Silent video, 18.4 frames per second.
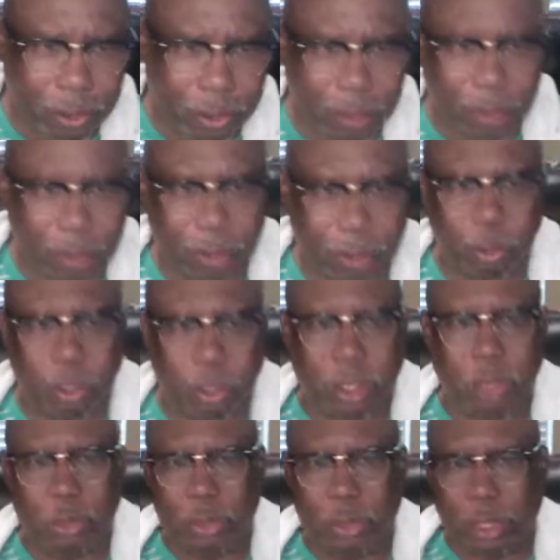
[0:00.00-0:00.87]
this
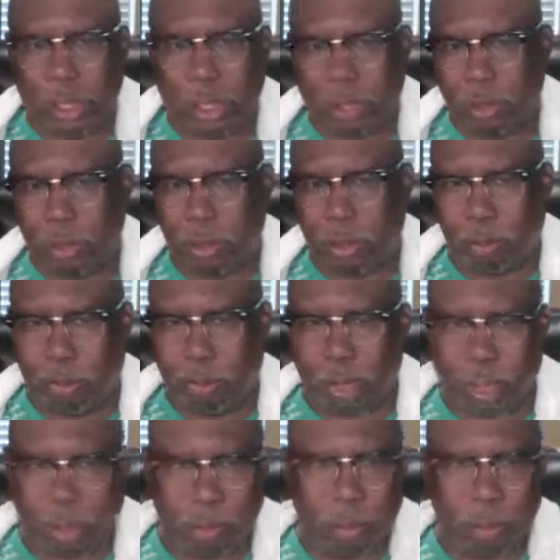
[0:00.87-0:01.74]
because they cooped
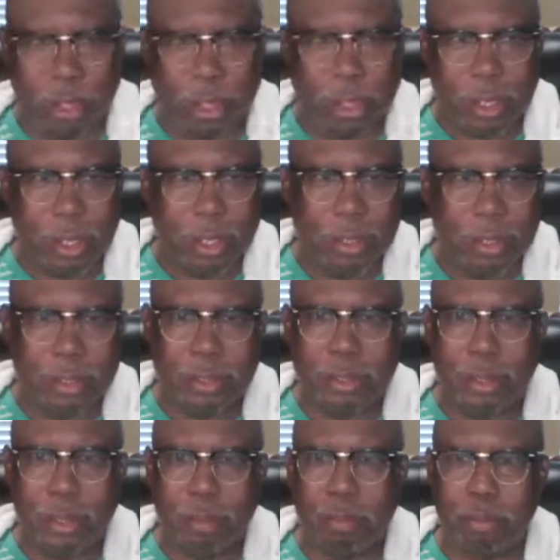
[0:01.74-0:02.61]
up. And
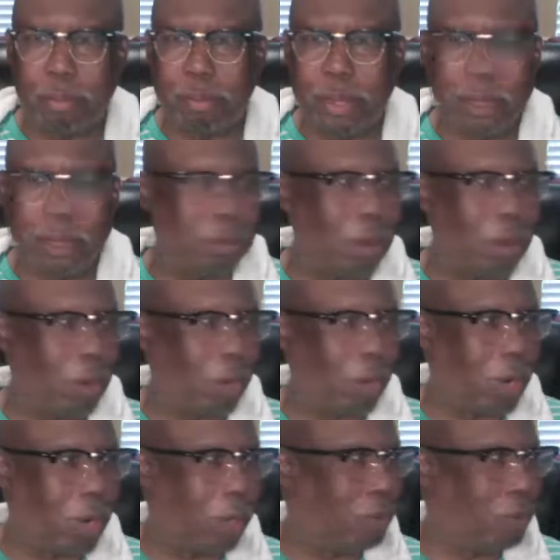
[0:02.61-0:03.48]
said, me and my
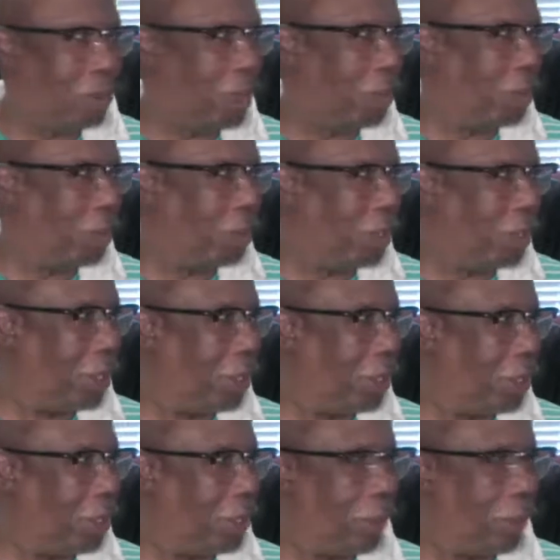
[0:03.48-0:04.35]
wife said,
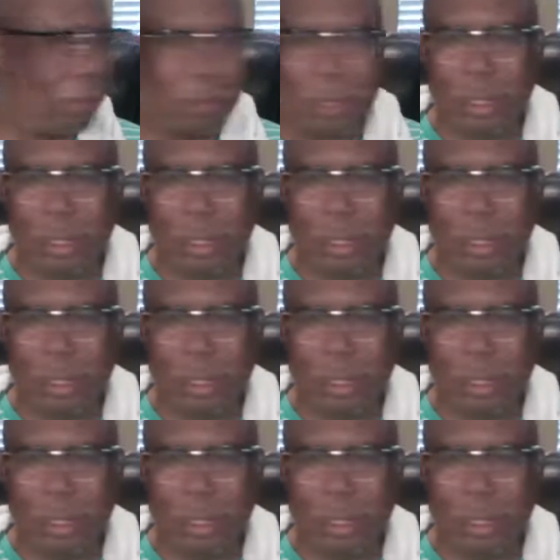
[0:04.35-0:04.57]
well, we